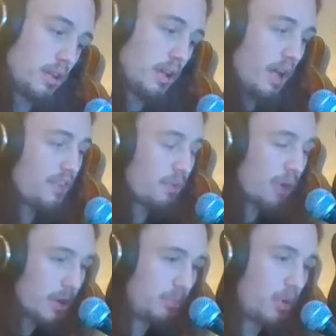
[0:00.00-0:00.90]
and
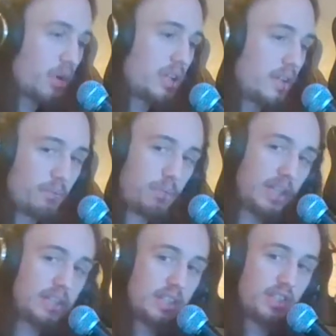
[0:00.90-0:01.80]
throughout the book in different
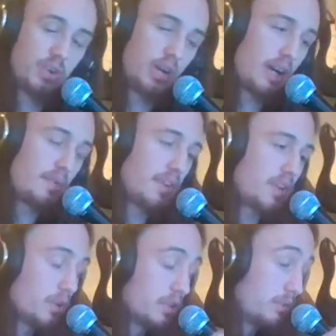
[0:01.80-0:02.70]
places, you'll have the
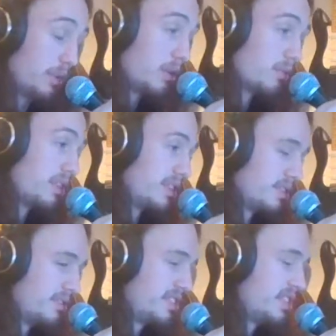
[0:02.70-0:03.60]
chords that we know already.
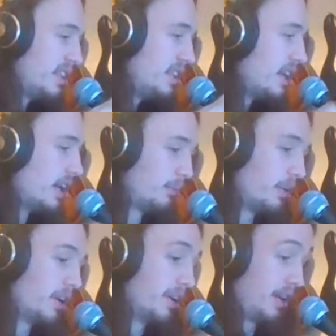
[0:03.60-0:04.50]
So C, A
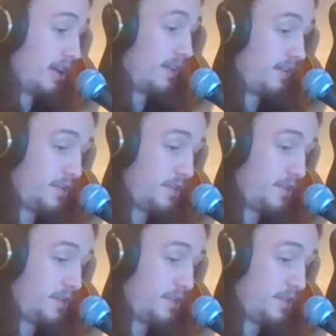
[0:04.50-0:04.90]
minor, F,